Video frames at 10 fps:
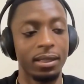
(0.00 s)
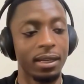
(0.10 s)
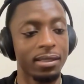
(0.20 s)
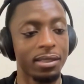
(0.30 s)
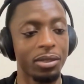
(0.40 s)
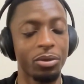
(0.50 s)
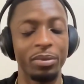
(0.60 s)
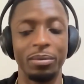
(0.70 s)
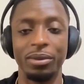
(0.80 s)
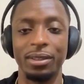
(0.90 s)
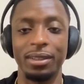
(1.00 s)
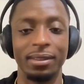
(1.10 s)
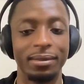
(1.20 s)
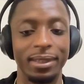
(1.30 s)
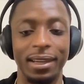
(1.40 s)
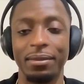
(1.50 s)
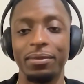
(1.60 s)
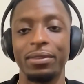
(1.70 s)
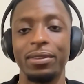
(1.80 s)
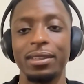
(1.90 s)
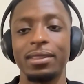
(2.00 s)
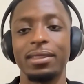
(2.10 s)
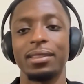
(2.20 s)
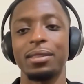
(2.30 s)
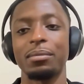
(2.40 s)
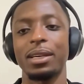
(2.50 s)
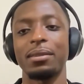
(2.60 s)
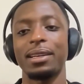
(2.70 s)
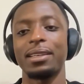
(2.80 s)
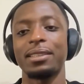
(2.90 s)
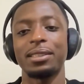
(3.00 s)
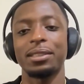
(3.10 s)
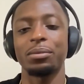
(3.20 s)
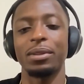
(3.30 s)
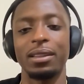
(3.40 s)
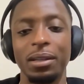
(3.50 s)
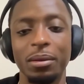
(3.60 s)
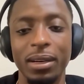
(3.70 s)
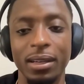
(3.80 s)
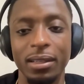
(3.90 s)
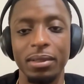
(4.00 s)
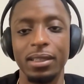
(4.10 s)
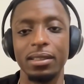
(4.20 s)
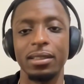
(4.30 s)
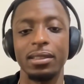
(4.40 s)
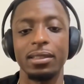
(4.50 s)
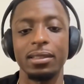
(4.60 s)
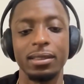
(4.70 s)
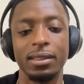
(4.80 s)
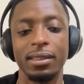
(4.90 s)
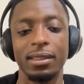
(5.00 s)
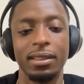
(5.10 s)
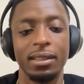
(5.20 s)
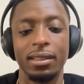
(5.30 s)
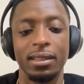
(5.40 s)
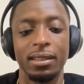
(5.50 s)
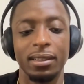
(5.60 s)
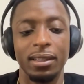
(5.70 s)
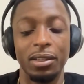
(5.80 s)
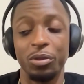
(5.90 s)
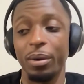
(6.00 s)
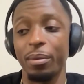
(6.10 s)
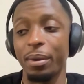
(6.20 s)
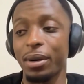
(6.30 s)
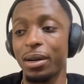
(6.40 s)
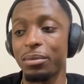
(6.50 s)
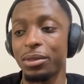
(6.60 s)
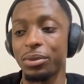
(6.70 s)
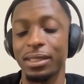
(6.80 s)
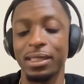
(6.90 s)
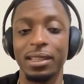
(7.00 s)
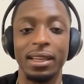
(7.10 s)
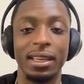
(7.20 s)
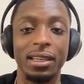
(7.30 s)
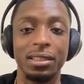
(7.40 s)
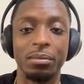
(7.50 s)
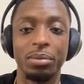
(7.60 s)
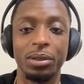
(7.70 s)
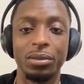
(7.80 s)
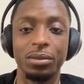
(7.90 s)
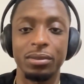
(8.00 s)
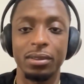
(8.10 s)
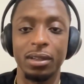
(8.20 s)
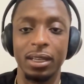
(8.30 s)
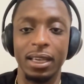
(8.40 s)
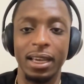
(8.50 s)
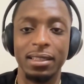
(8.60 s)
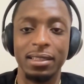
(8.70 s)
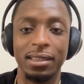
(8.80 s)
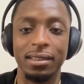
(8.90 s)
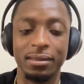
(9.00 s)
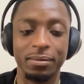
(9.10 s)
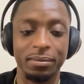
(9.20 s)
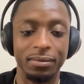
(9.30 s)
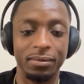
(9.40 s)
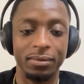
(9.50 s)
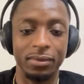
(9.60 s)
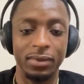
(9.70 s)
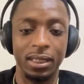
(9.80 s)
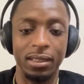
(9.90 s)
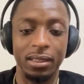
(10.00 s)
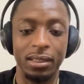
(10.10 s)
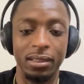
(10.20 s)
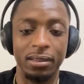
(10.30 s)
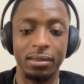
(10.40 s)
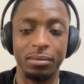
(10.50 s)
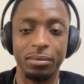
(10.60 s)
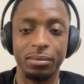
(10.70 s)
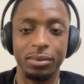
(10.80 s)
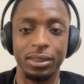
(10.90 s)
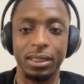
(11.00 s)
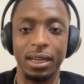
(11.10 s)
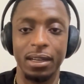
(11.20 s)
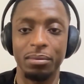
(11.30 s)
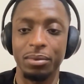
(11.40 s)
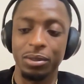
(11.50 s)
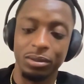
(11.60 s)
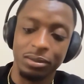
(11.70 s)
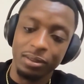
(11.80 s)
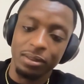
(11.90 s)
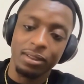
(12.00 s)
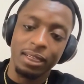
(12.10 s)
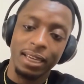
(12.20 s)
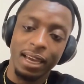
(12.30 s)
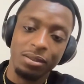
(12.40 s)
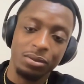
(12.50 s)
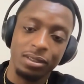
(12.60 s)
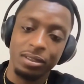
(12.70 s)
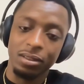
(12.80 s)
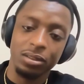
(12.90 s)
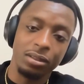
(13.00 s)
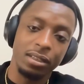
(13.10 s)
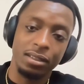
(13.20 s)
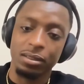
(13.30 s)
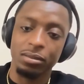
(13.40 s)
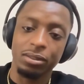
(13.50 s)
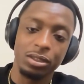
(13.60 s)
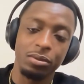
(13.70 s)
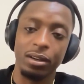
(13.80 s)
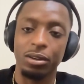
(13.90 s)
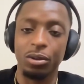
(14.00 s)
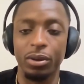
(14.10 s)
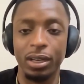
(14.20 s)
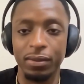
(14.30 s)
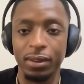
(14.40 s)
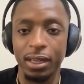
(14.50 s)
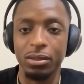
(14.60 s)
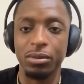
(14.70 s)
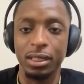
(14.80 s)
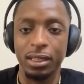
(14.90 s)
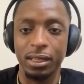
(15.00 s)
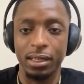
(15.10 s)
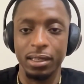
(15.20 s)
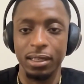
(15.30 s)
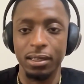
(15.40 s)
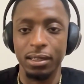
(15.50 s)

I still remember it kind of vividly. And sometimes I get chills when I think about it because I just remember my mom just sitting at the edge of the boat on the gas tank. And then when she got up, the gas was still, since she's riding on the wave, the gas was leaking out the tank